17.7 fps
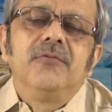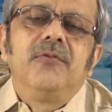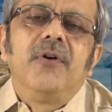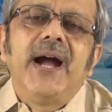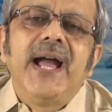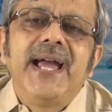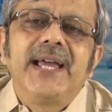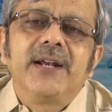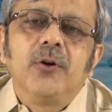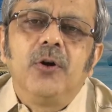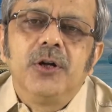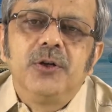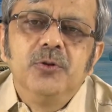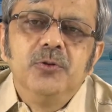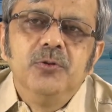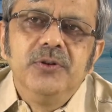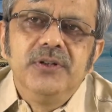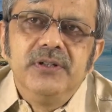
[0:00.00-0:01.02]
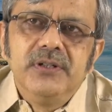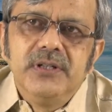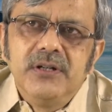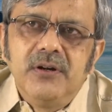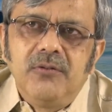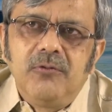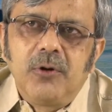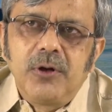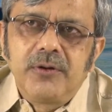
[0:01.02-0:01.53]
wire or do
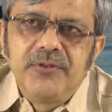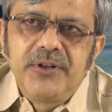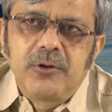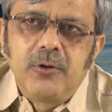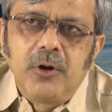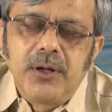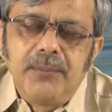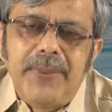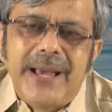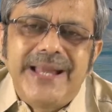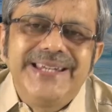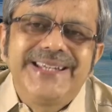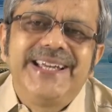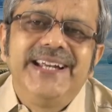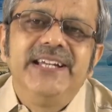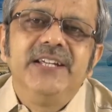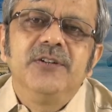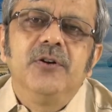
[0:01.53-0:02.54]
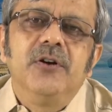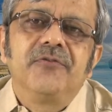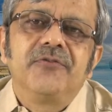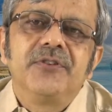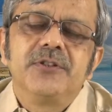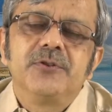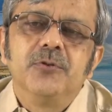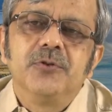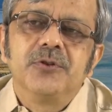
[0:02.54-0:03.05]
what we call barricading
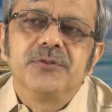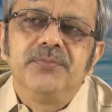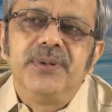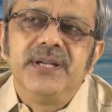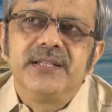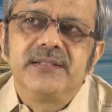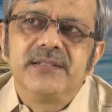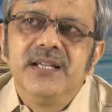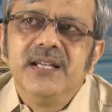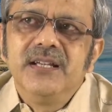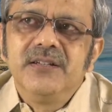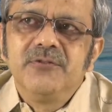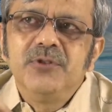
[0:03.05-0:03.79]
of resource base.